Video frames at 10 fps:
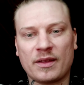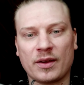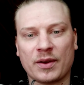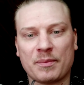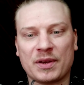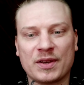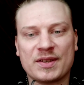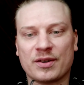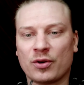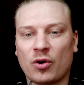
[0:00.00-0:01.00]

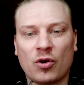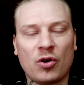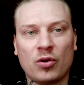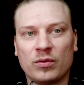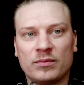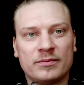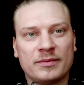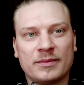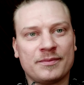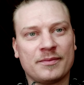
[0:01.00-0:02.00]
because they're all
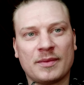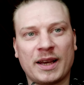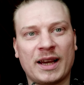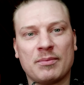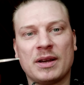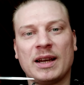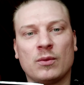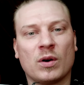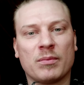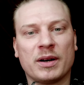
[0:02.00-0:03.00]

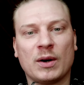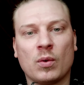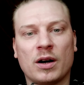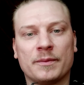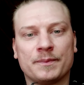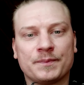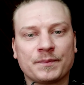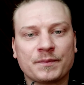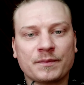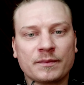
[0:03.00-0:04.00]
handmade one by one,
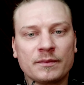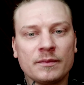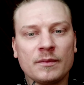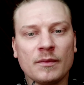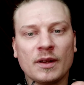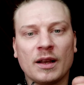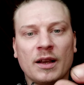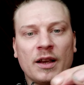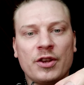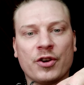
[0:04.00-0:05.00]

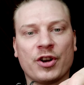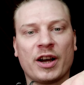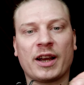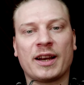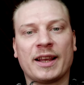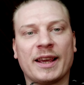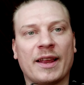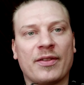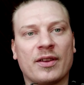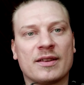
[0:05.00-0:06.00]
you're not gonna
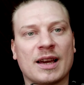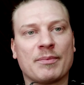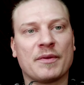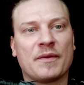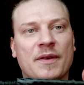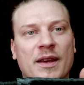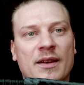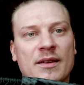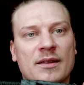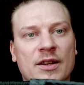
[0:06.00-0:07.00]
get the type of
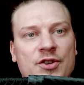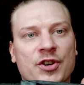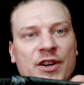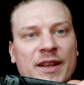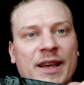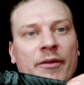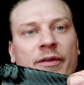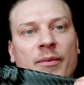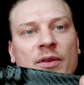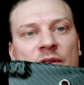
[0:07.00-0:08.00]
fit that you're gonna get
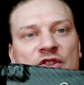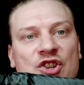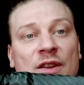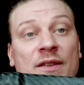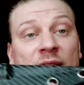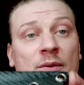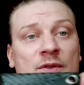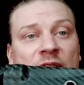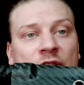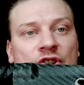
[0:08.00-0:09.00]
from the sheath that it
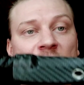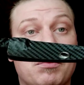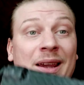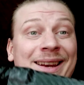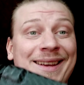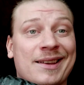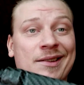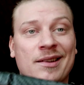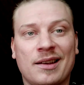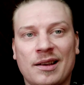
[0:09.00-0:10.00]
was actually made
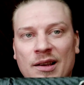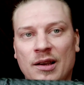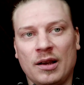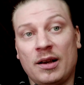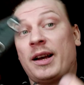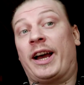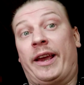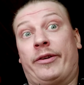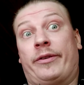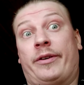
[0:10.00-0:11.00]
in.
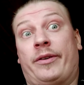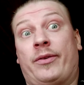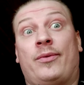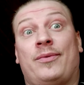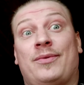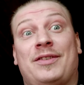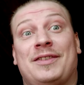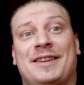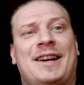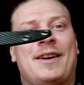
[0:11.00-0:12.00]
I don't know.
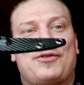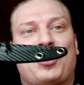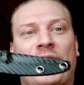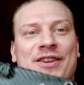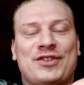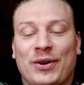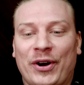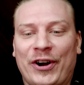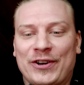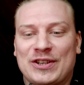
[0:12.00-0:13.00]
I've tried
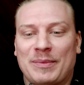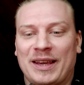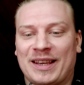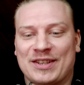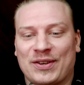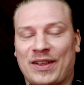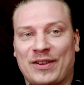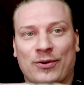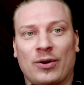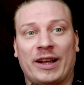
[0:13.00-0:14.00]
so hard to make it so that
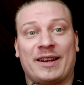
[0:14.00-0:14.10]
they're all